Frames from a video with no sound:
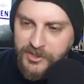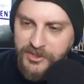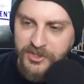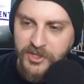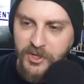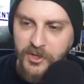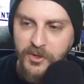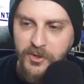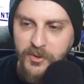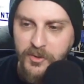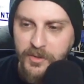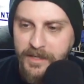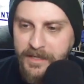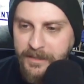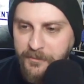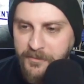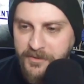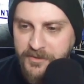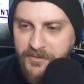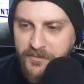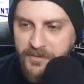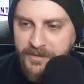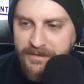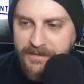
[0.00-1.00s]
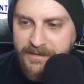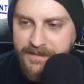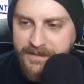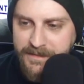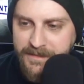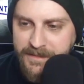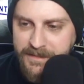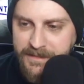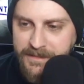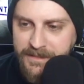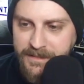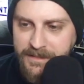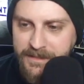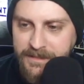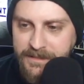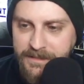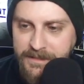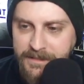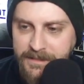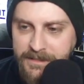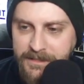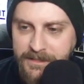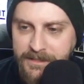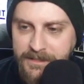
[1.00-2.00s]
So it was released
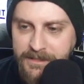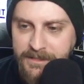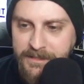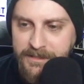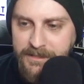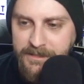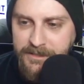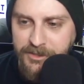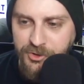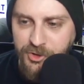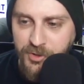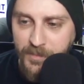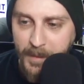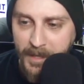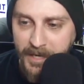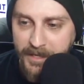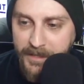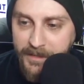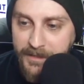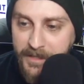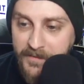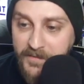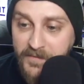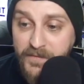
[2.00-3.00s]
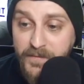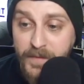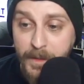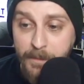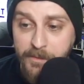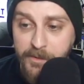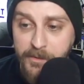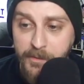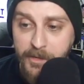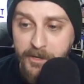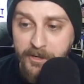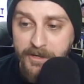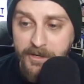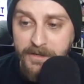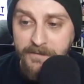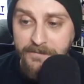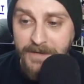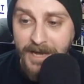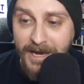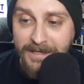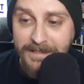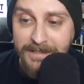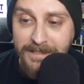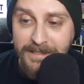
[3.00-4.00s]
in Japan in February of
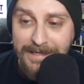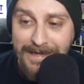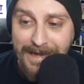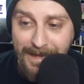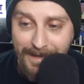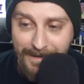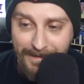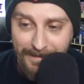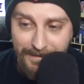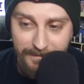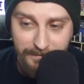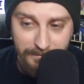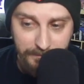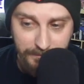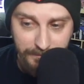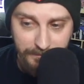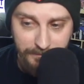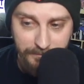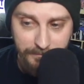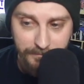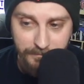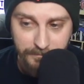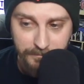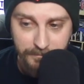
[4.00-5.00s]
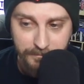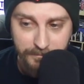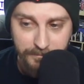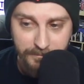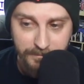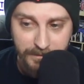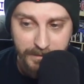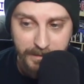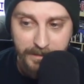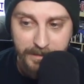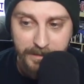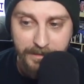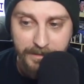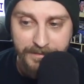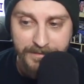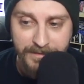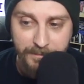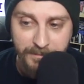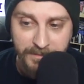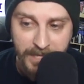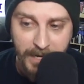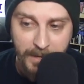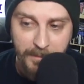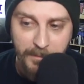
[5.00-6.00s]
'99, and
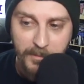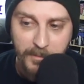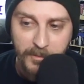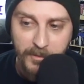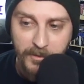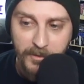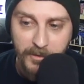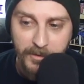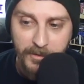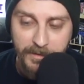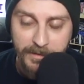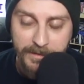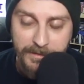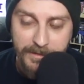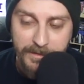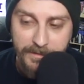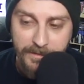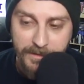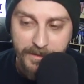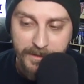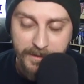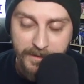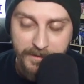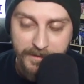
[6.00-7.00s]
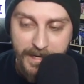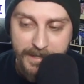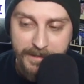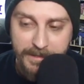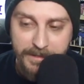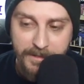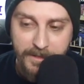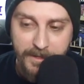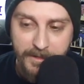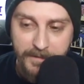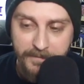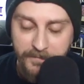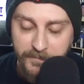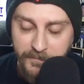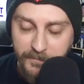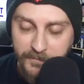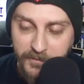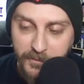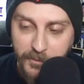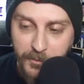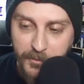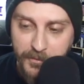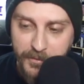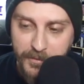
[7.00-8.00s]
September in '99
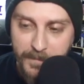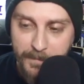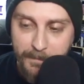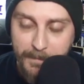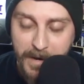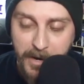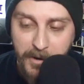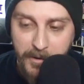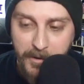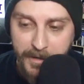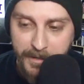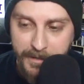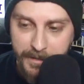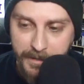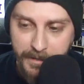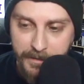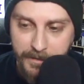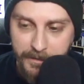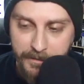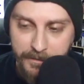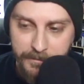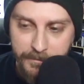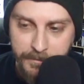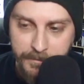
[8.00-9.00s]
for North America.